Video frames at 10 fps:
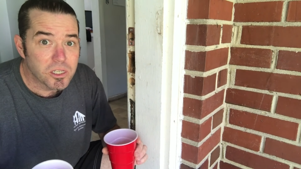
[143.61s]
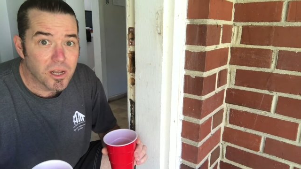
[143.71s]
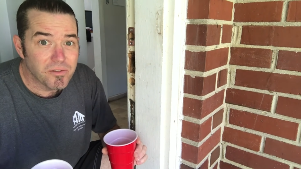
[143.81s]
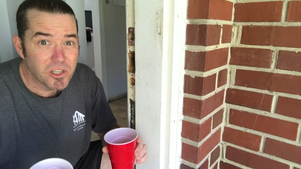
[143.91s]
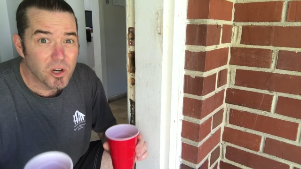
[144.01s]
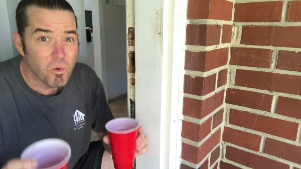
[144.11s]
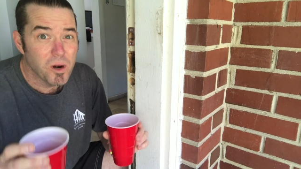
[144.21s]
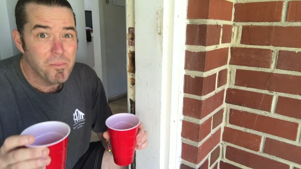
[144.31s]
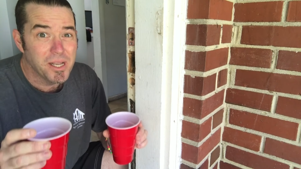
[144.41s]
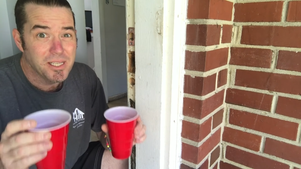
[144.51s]
stuff, so you
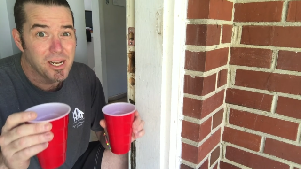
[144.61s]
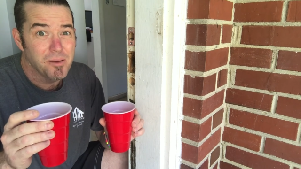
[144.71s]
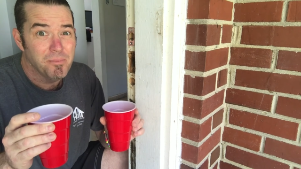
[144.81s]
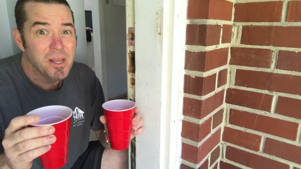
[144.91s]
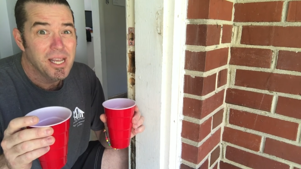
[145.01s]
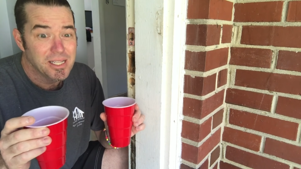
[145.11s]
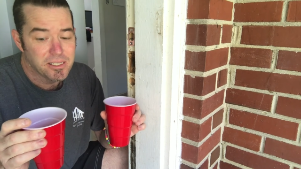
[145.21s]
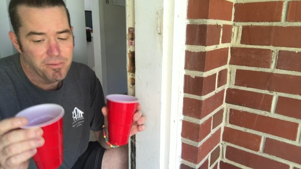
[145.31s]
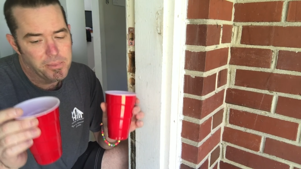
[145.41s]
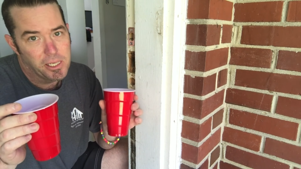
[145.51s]
wanna mix it up in
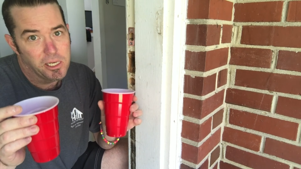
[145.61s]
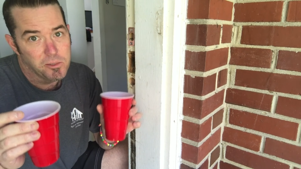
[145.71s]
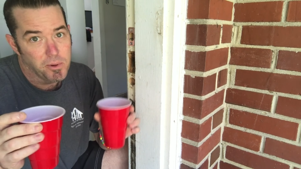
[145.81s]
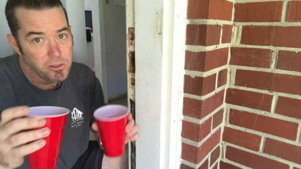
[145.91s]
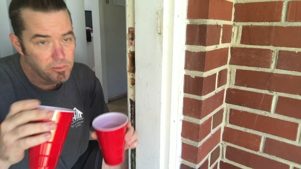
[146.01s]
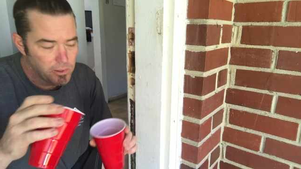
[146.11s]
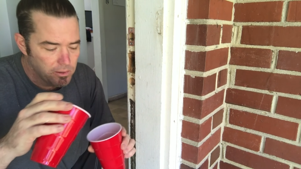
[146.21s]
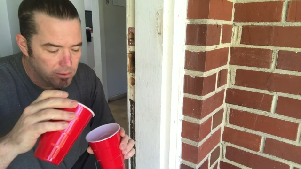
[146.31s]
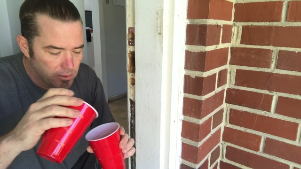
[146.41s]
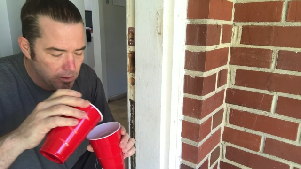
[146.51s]
something
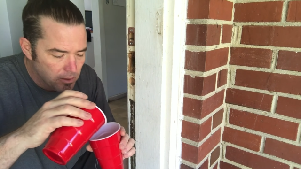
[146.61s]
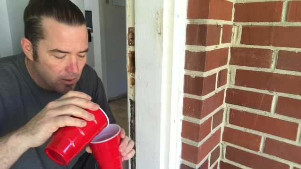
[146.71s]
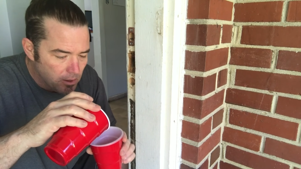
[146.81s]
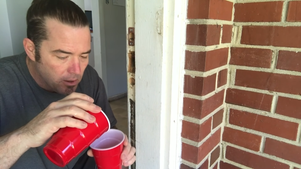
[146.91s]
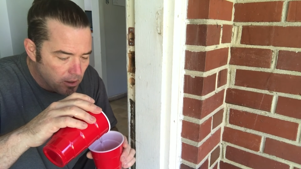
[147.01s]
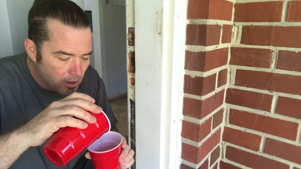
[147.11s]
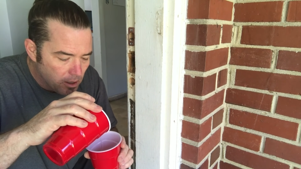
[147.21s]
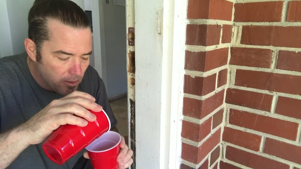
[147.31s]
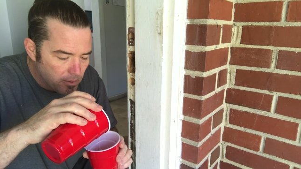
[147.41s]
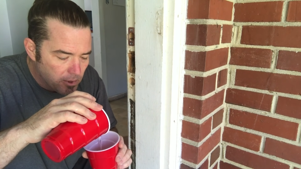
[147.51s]
disposable.
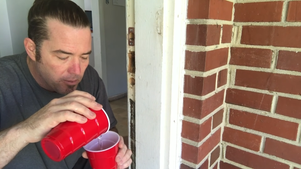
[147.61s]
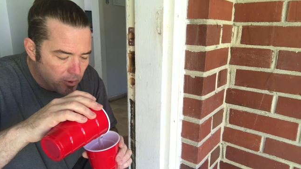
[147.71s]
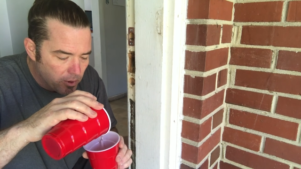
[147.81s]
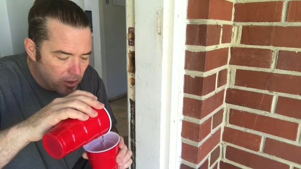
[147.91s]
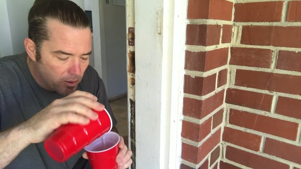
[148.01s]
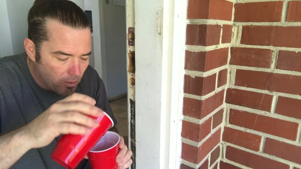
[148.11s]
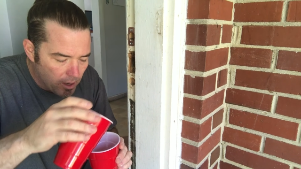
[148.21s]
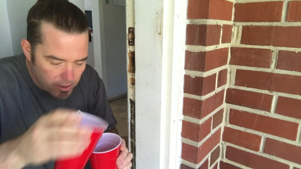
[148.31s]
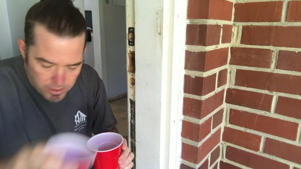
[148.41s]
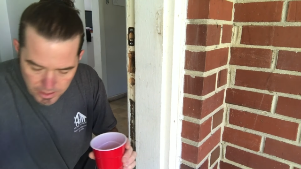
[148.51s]
I'm gonna pour a little
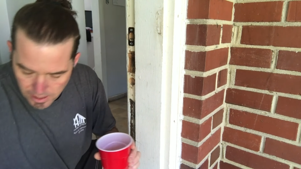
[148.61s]
water in